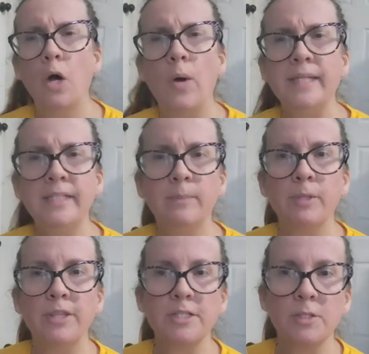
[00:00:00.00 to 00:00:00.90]
Oh, I need to
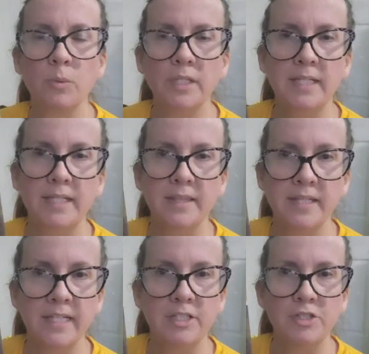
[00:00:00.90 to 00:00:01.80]
put this one in the
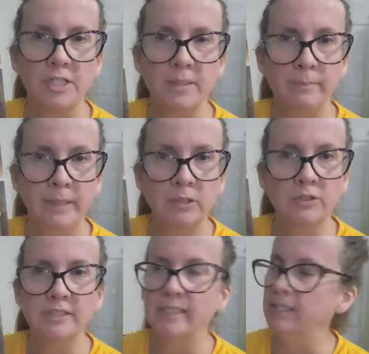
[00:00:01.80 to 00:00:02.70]
kitchen.
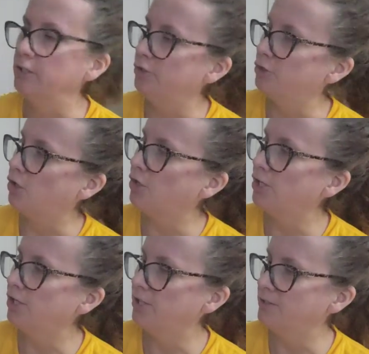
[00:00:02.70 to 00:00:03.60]
Meals in a
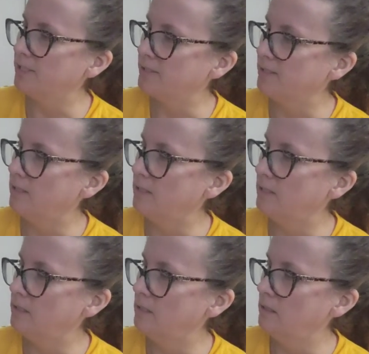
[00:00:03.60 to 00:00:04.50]
jar. That's not...
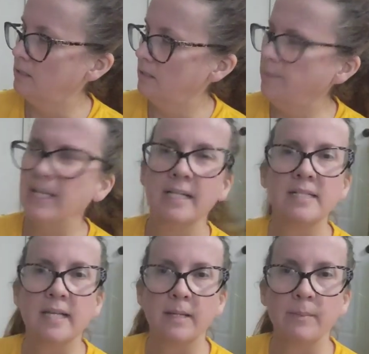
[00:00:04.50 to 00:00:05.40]
I mean, I
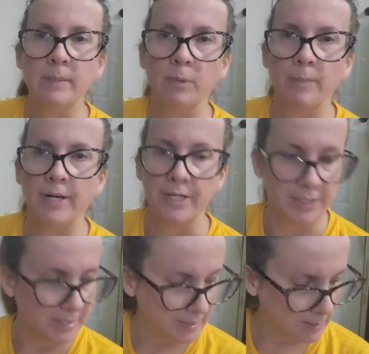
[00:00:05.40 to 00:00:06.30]
guess that could be preparedness,